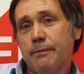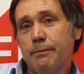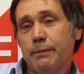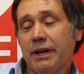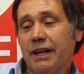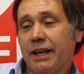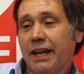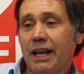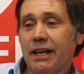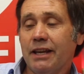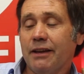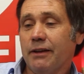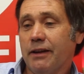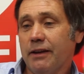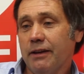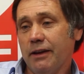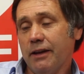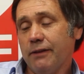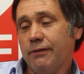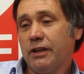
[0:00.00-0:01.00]
But again,
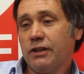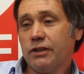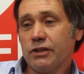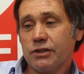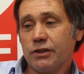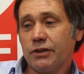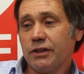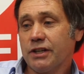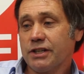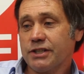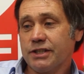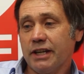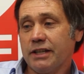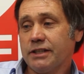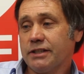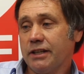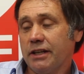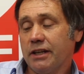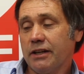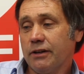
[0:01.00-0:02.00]
if you're just going to
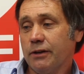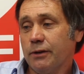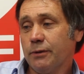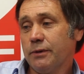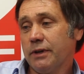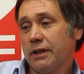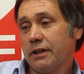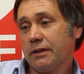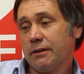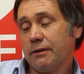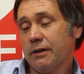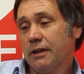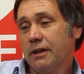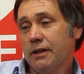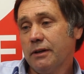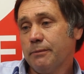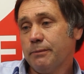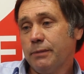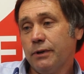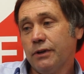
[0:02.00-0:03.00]
sit to your own little
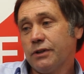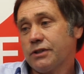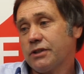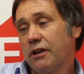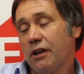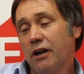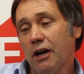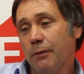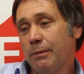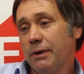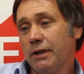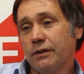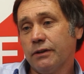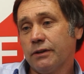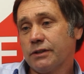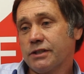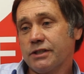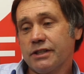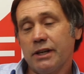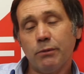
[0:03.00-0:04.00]
personal hobby
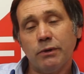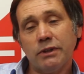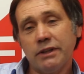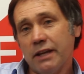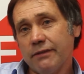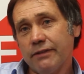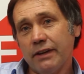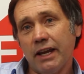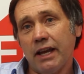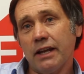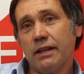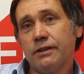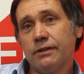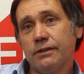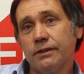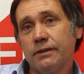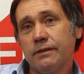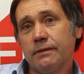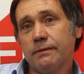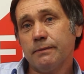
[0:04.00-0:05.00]
horses, it will never get
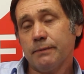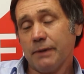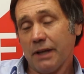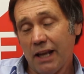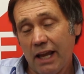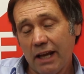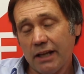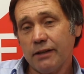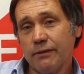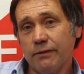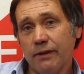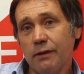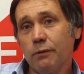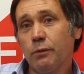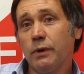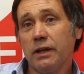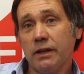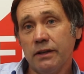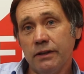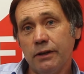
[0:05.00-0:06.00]
done. Collectively,
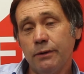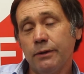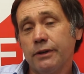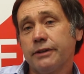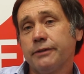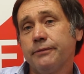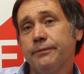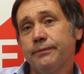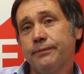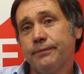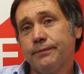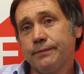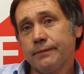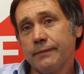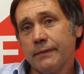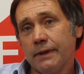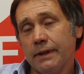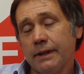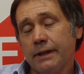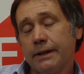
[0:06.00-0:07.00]
we can do it.
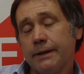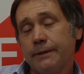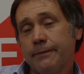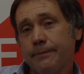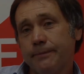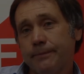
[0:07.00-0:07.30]
Yeah.